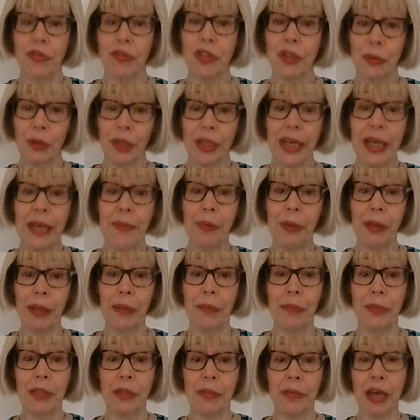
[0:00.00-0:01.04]
to enable
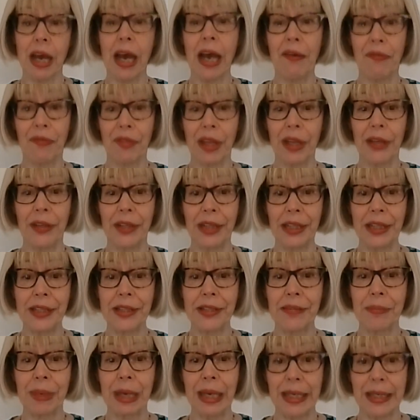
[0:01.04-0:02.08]
them to have their
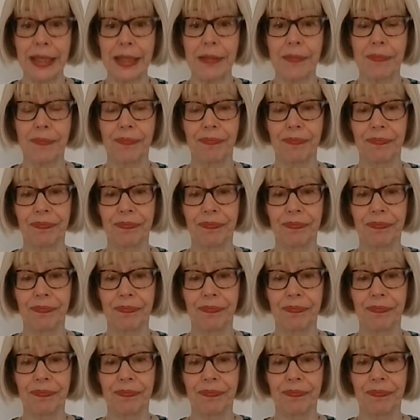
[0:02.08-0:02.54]
needs met.